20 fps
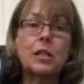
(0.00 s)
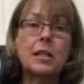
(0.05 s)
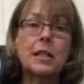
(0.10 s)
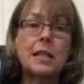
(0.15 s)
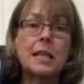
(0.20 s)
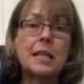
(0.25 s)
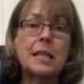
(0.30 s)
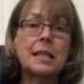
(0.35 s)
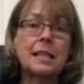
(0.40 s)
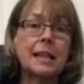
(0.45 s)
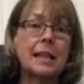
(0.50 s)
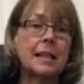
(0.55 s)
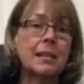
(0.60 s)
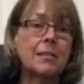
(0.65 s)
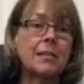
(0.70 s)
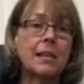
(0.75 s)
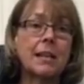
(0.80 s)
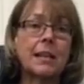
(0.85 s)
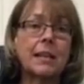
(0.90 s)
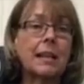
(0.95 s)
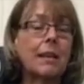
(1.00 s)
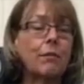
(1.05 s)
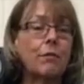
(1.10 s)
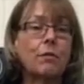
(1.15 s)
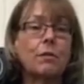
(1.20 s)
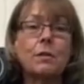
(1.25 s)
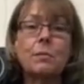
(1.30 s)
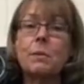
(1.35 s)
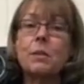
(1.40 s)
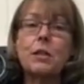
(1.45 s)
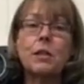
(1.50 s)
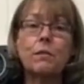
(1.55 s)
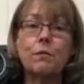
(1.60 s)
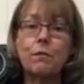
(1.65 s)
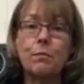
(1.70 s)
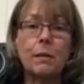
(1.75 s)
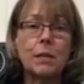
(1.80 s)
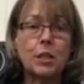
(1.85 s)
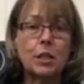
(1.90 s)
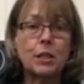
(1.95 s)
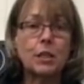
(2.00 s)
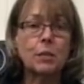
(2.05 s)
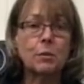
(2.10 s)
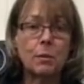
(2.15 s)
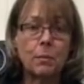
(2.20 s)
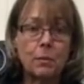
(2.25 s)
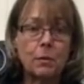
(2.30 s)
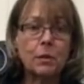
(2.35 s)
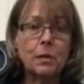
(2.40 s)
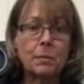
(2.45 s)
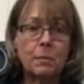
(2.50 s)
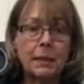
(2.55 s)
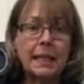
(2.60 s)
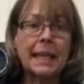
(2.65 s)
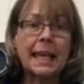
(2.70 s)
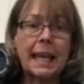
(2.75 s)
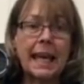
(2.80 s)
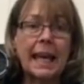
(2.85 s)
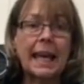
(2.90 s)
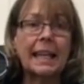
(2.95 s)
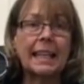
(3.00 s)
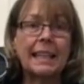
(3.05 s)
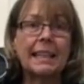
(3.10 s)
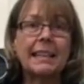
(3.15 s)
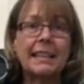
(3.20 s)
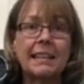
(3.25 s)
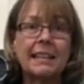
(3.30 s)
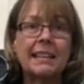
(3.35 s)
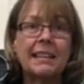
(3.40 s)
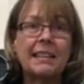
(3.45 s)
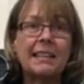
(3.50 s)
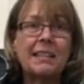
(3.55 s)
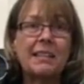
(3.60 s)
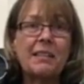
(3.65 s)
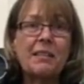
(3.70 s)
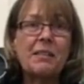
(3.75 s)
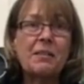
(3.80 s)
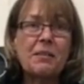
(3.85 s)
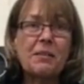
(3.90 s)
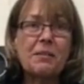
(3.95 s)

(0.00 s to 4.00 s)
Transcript: answer questions and give you as much information as we possibly can.